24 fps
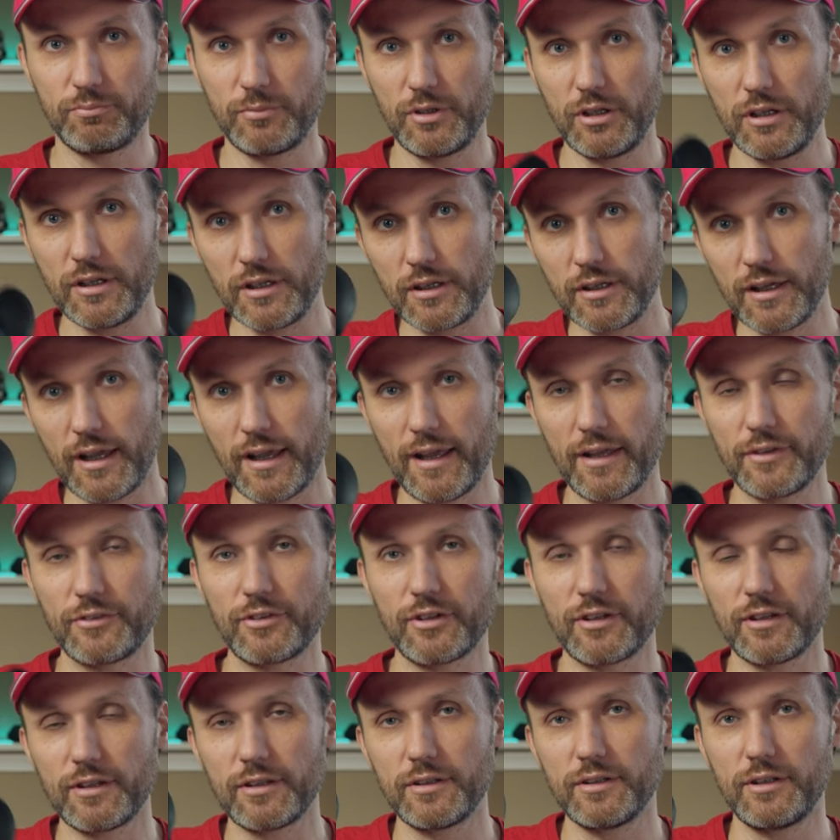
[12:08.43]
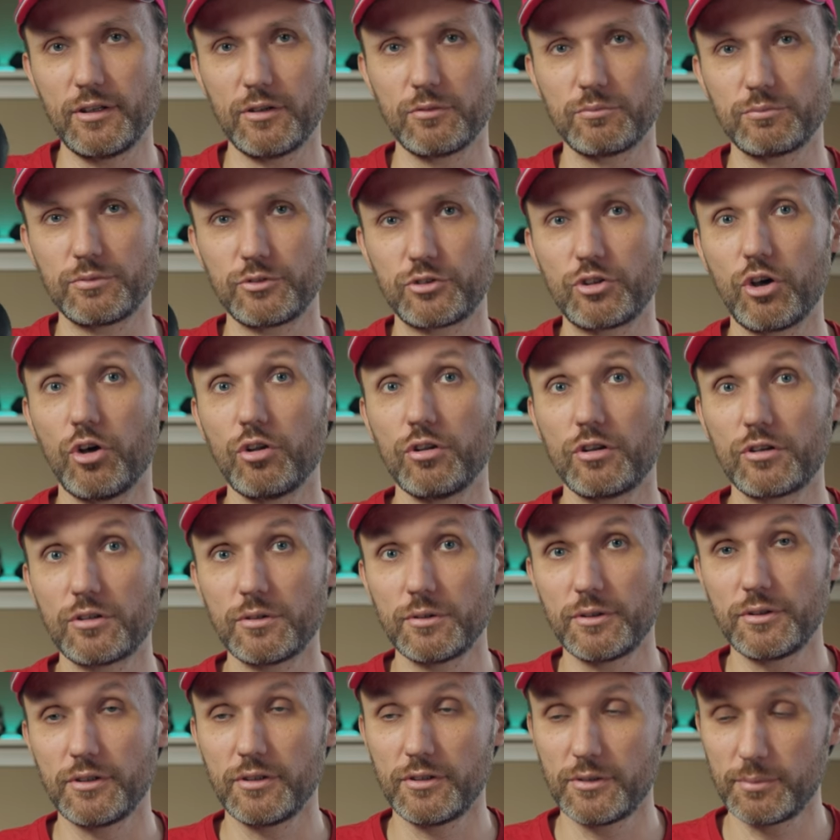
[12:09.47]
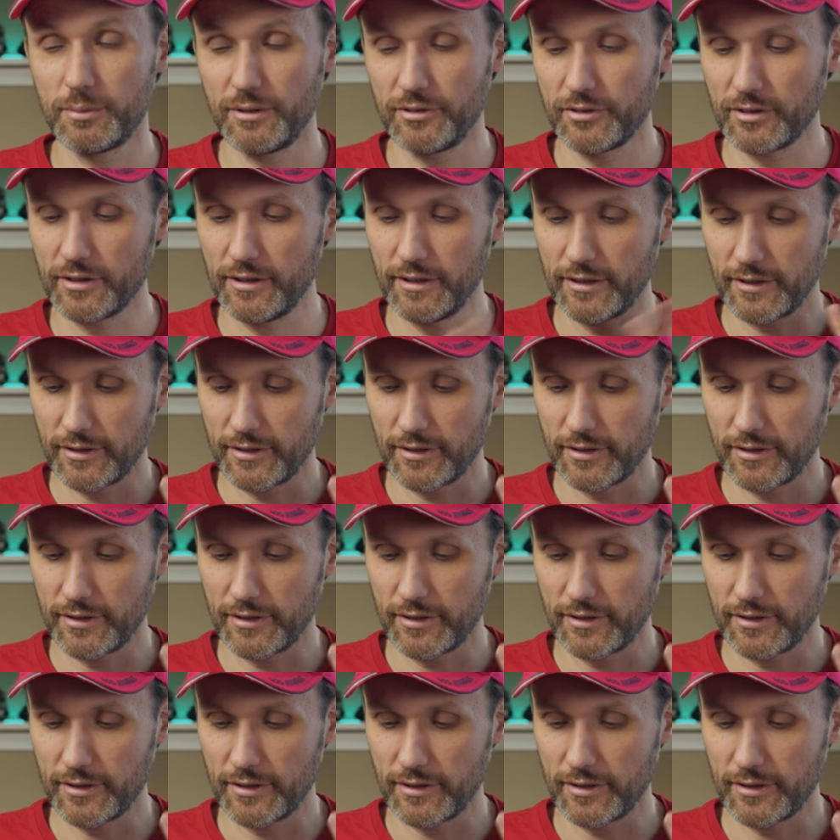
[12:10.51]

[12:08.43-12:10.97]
has a you know taller it's basically